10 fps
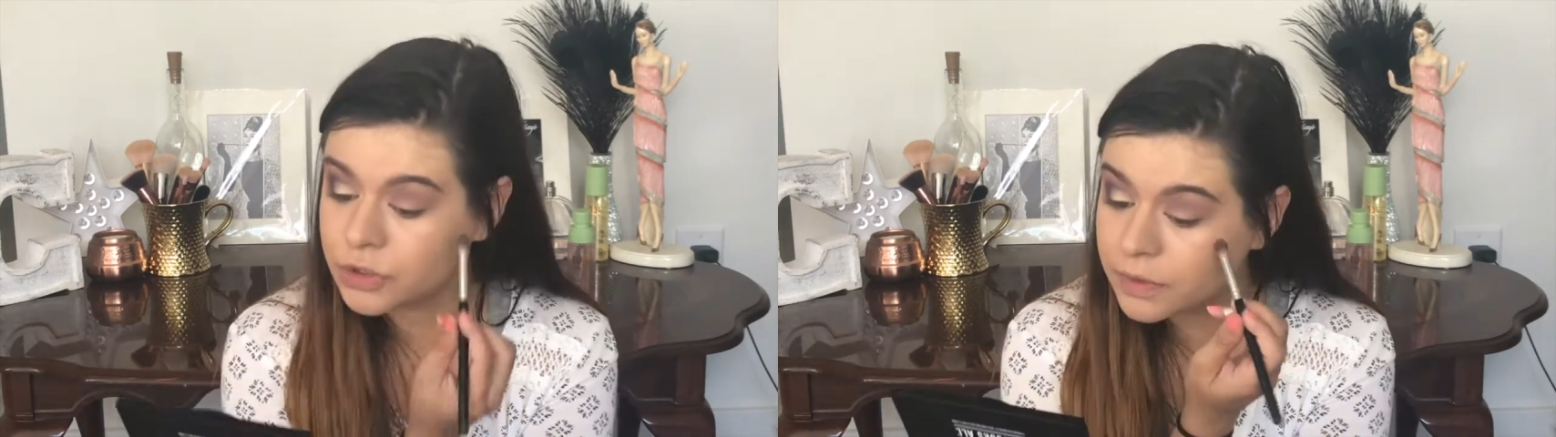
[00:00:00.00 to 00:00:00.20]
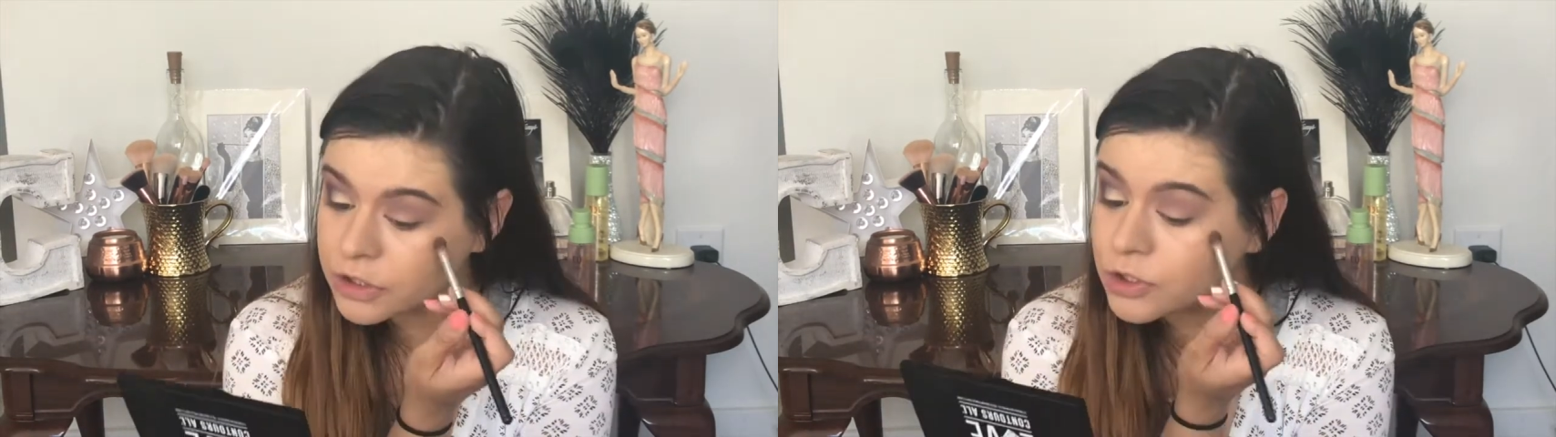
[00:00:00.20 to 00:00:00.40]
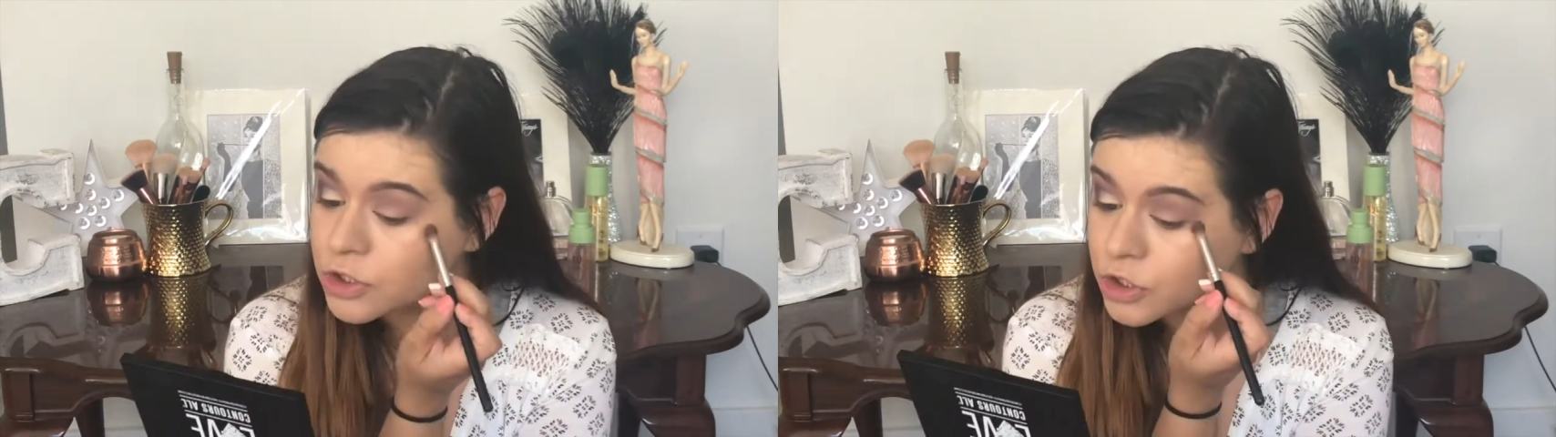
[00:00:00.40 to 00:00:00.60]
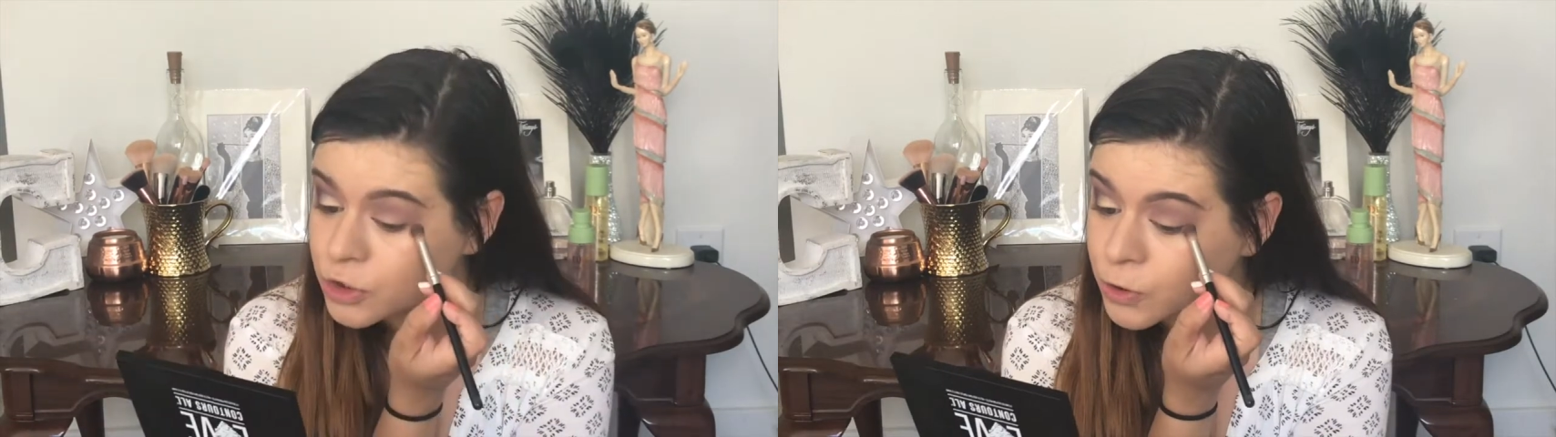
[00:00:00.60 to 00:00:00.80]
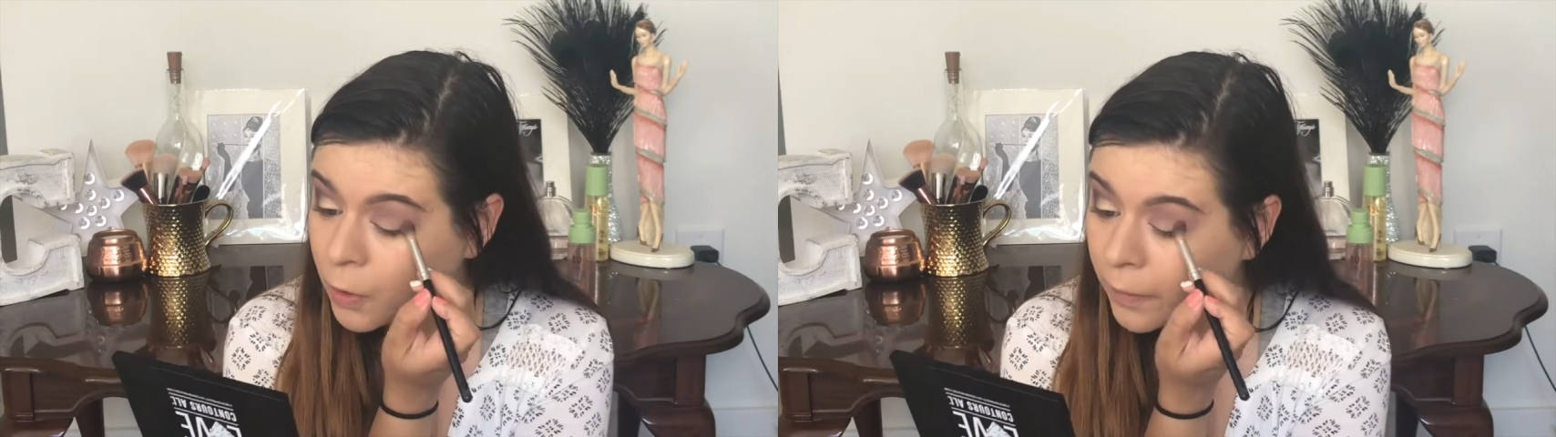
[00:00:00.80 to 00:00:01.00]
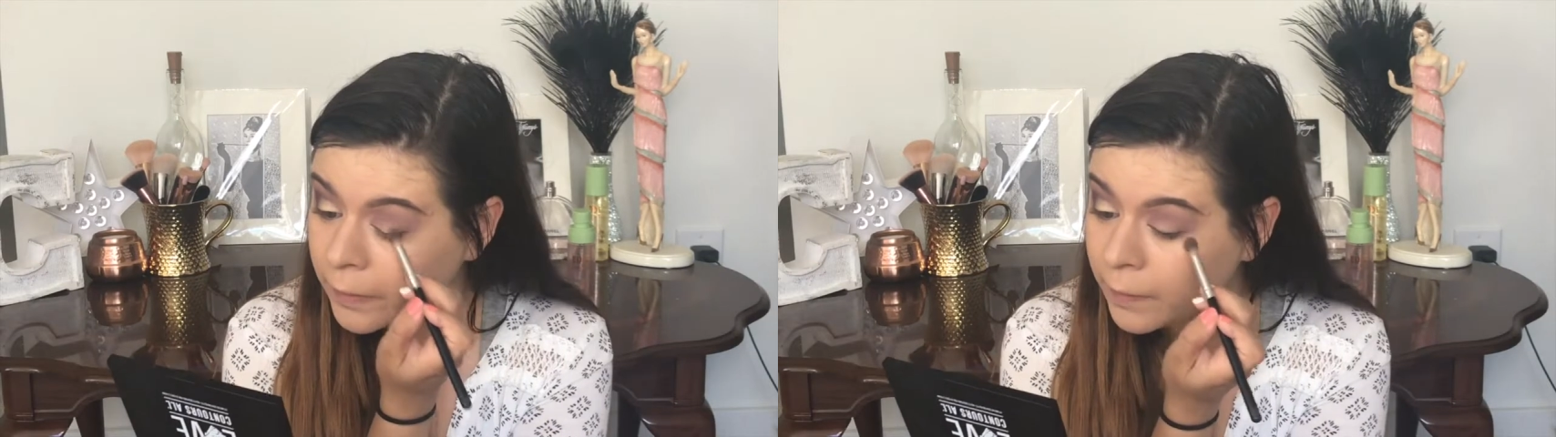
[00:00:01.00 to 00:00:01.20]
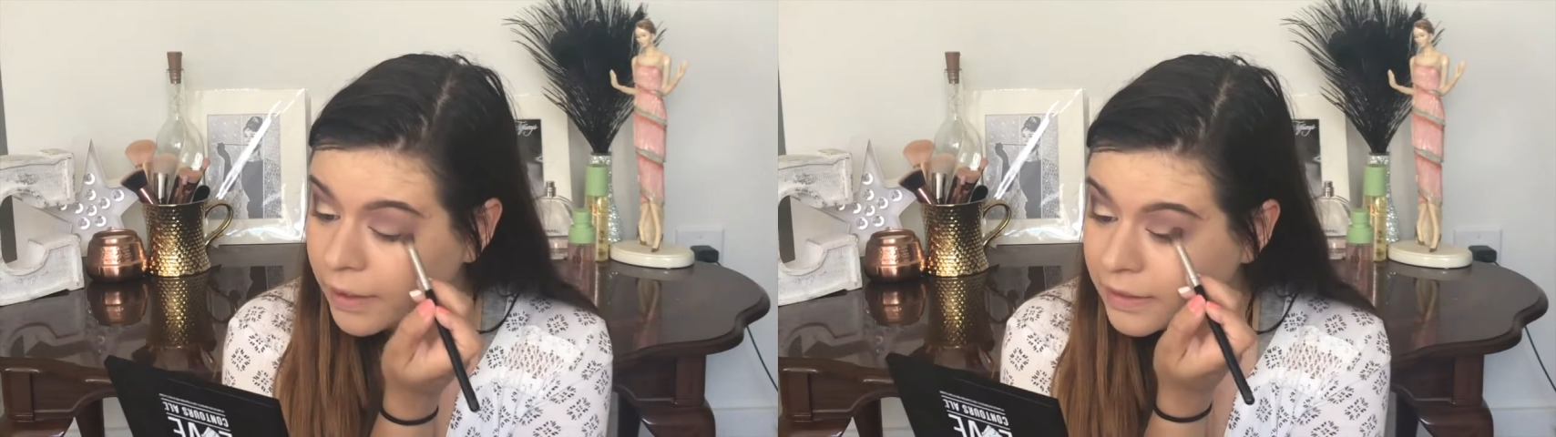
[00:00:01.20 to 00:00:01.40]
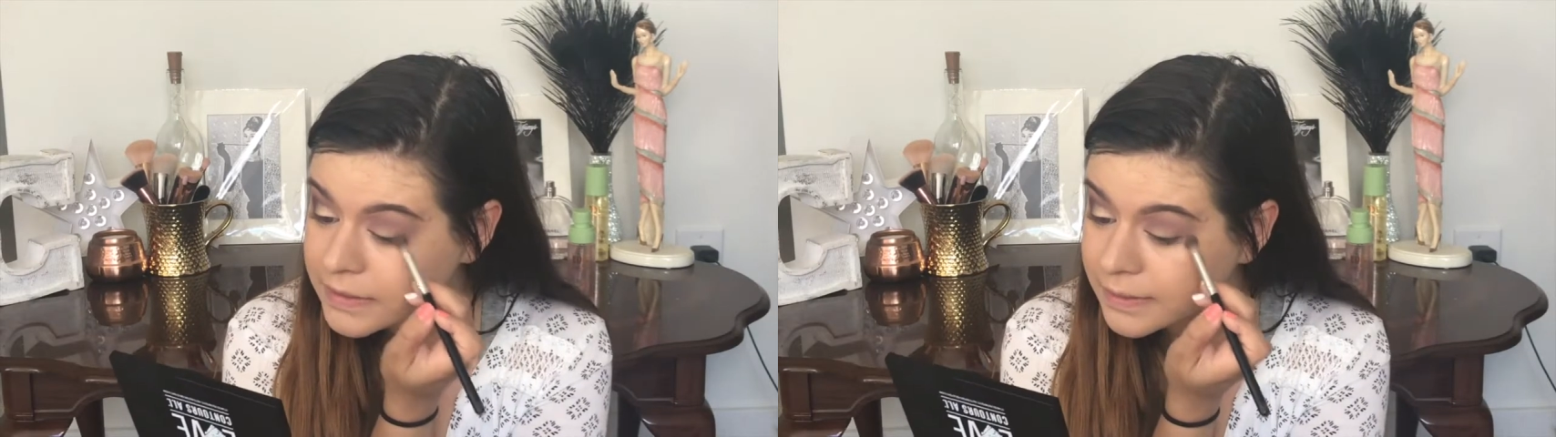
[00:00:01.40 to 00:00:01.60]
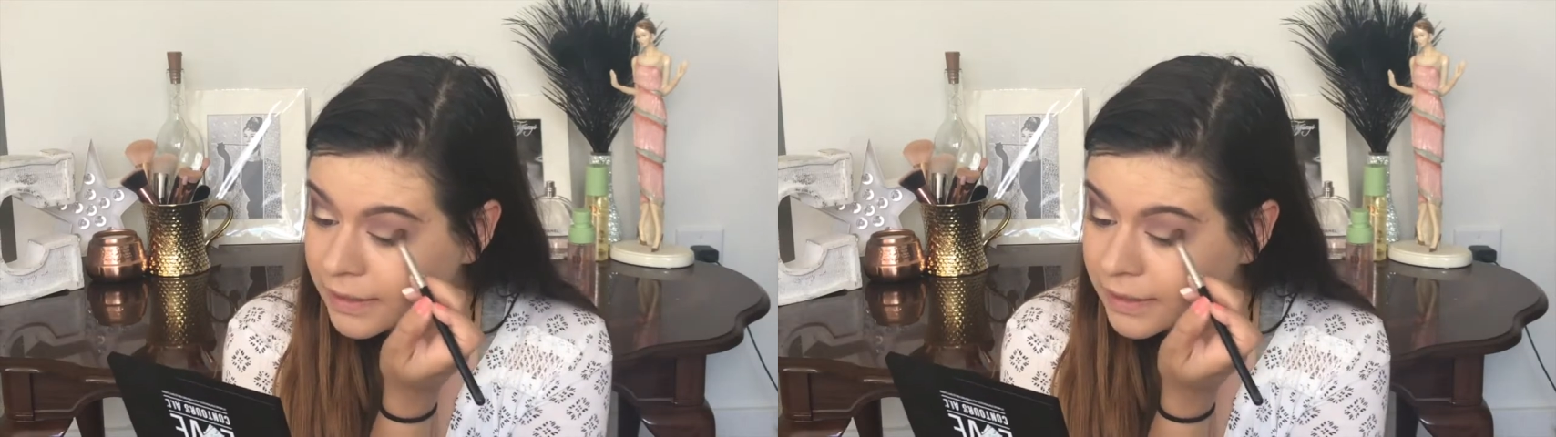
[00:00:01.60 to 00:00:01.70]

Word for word: do it just to show you and